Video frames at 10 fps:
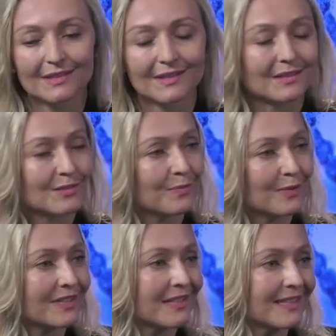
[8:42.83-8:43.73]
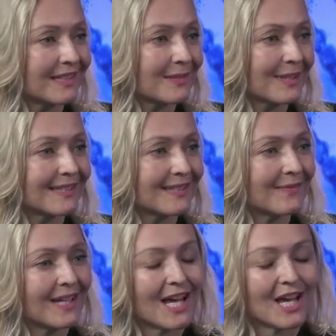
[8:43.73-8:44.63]
a super exciting space.
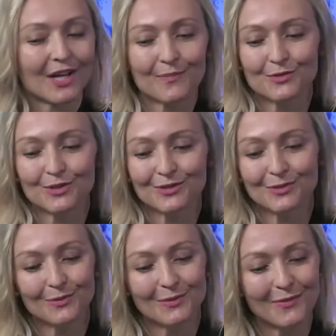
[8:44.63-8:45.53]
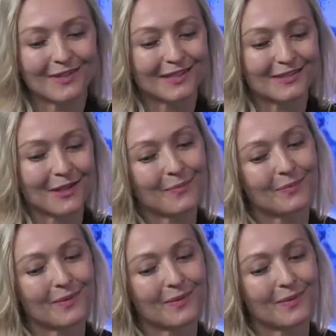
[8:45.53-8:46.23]
Just to round things up,